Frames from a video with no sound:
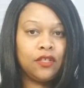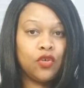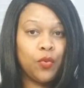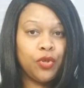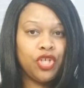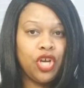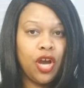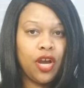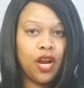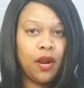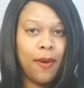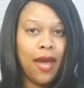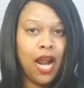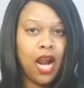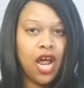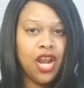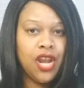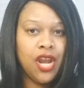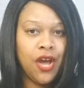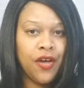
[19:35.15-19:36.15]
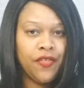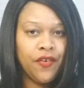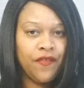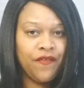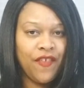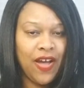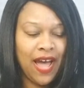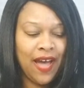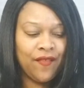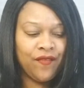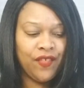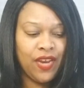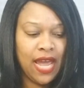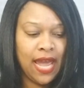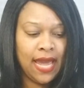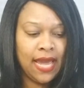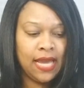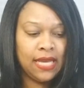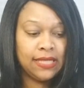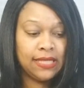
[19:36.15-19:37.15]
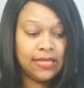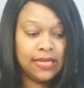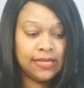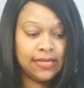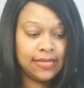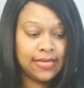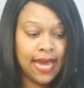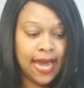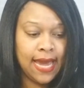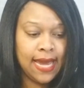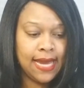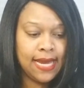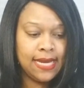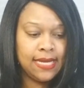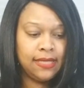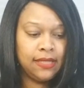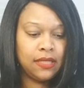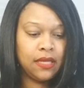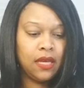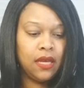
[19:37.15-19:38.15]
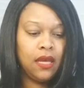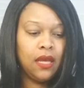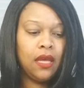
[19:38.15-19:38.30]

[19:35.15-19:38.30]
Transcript: So we're talking about another five days, six days.